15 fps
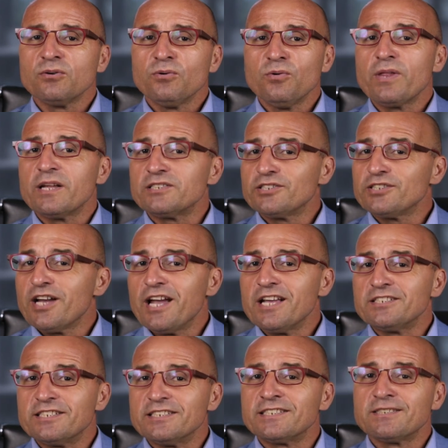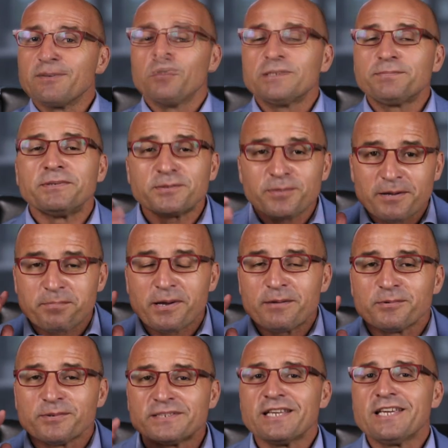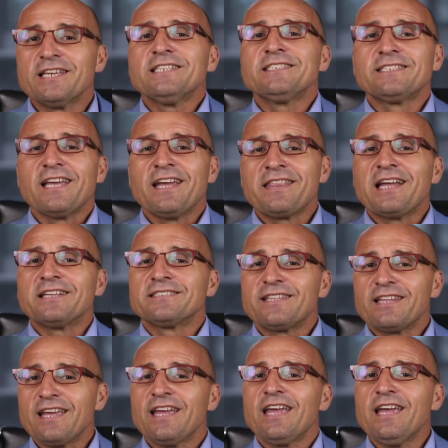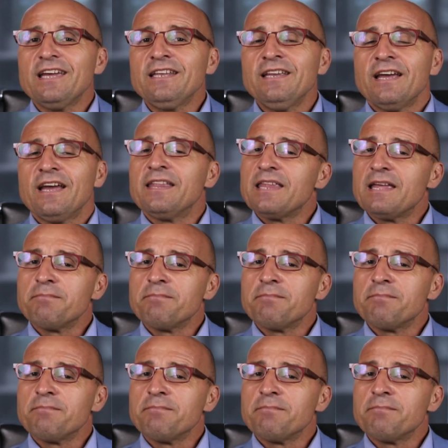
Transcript: All that's changed is what's between people's ears, and that's their head and their